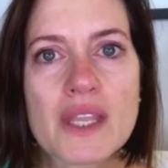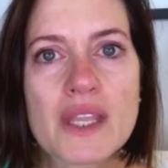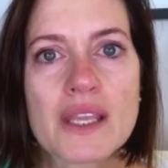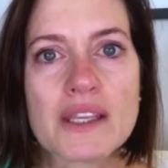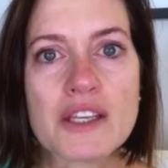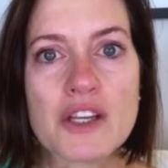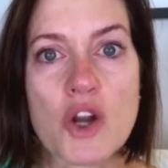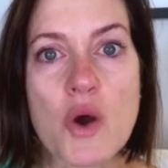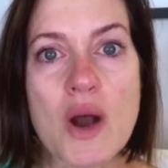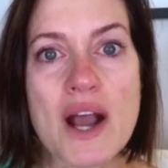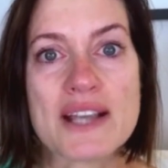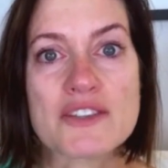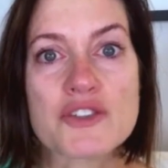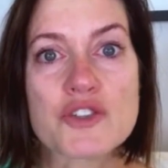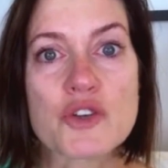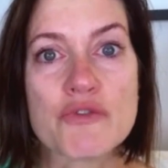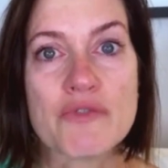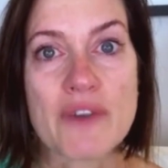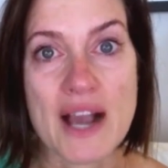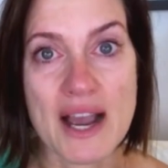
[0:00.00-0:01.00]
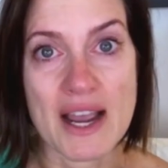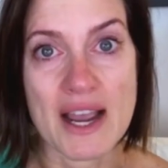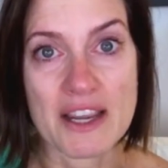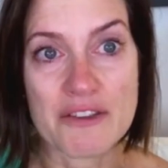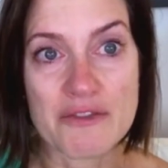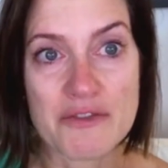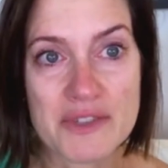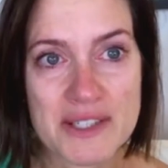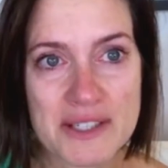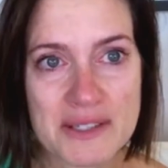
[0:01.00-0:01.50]
you know, I
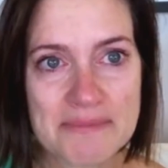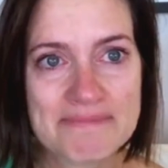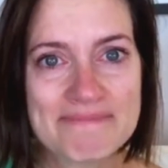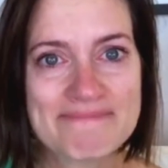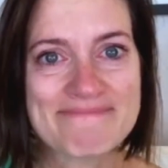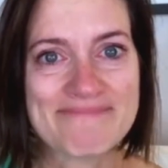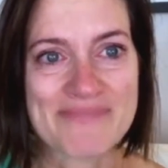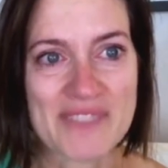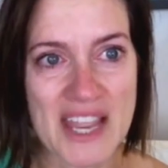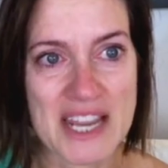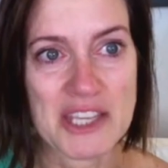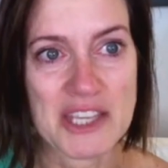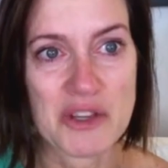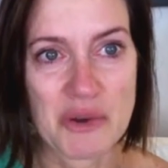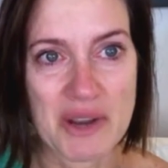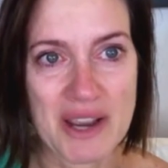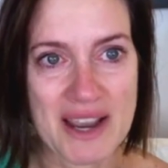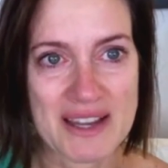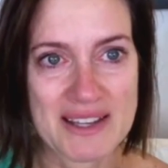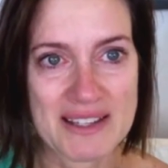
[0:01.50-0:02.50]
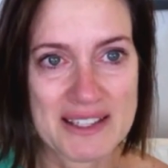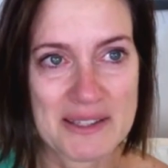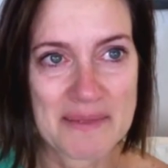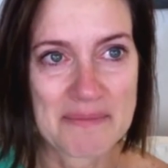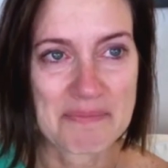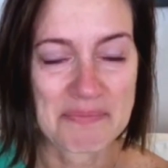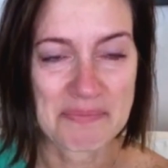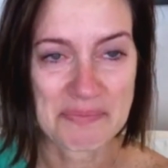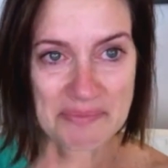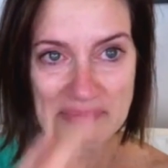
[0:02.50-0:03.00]
survived. Thank you, guys.
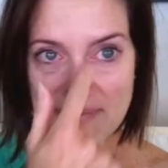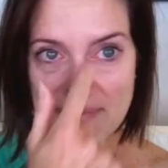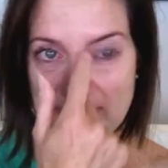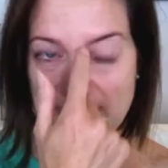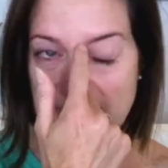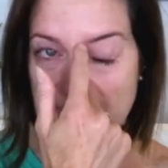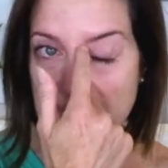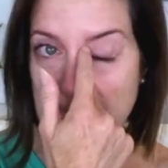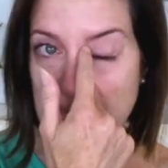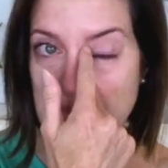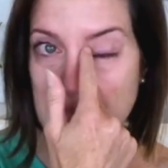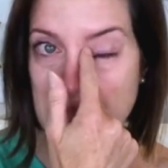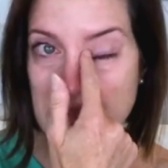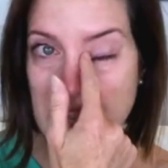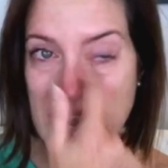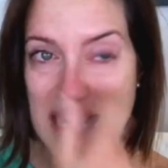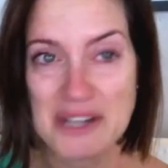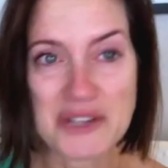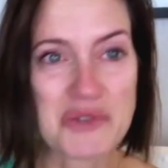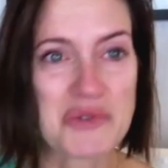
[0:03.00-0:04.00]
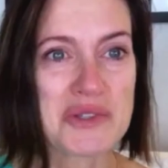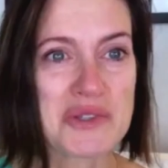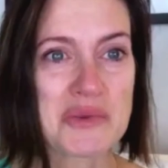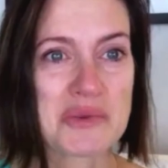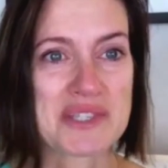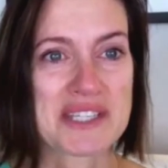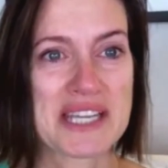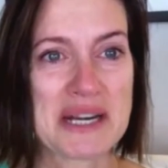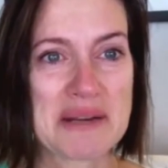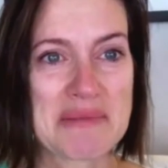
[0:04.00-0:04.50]
I knew this
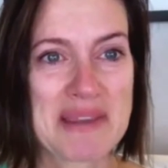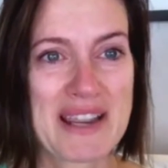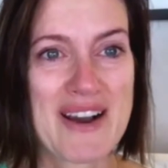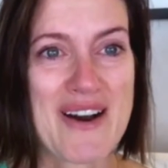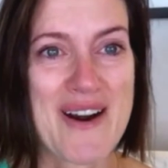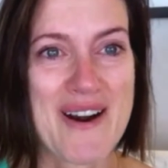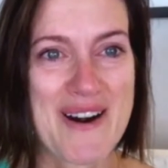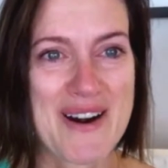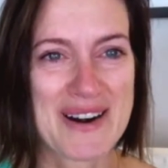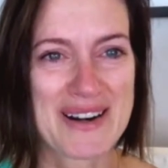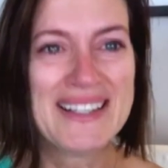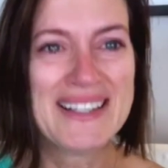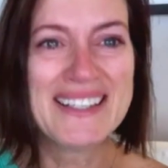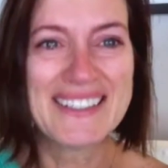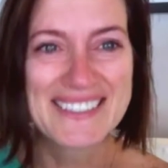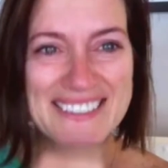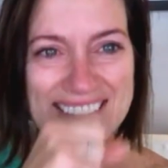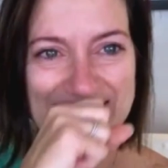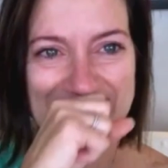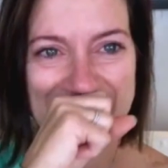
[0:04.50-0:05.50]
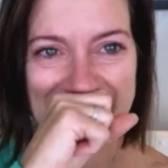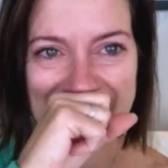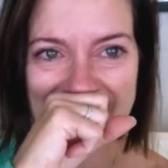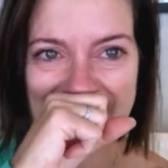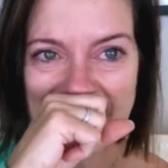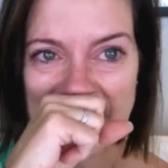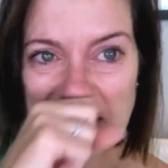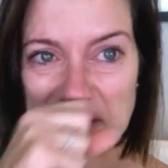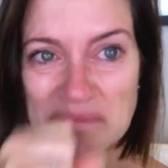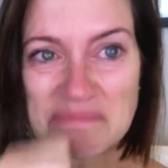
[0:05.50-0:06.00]
was going to be hard,
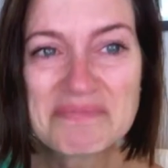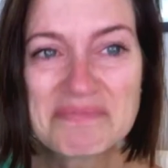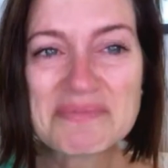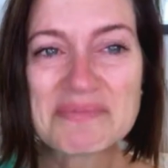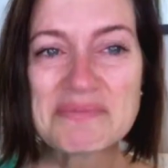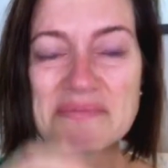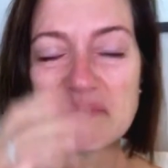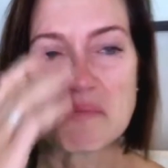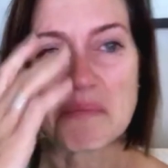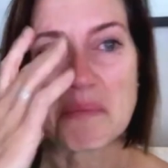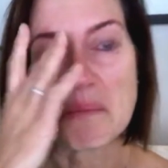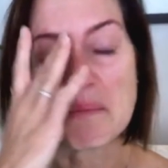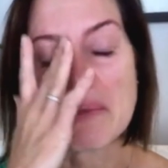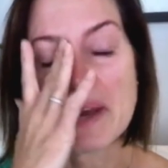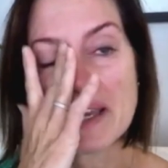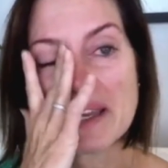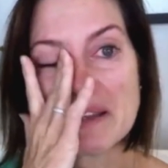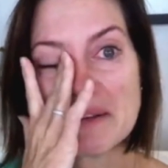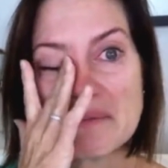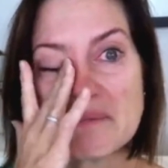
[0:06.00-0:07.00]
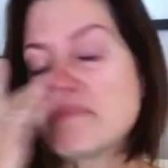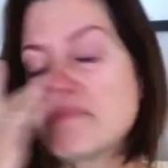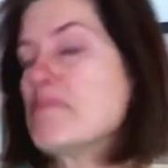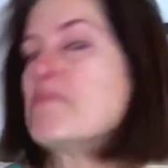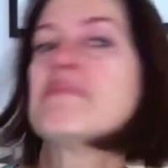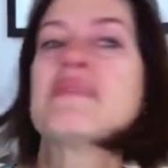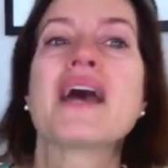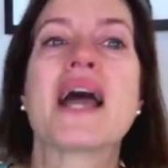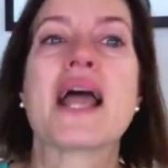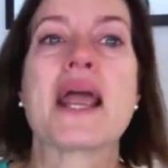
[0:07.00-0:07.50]
but
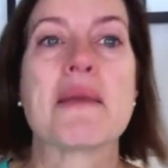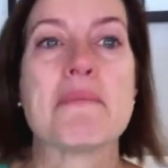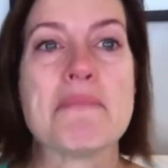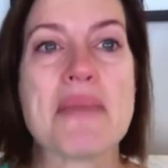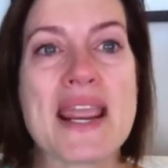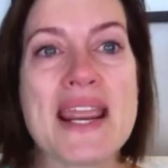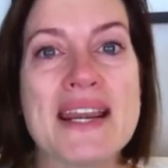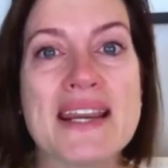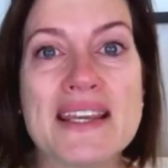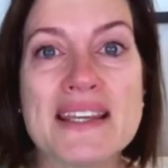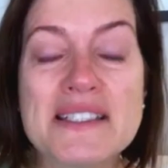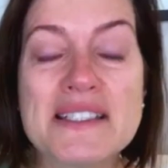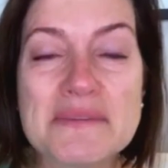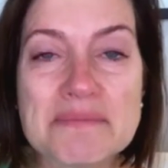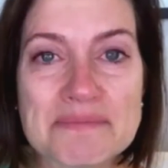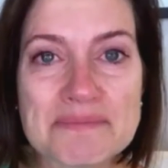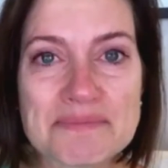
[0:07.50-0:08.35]
I made it.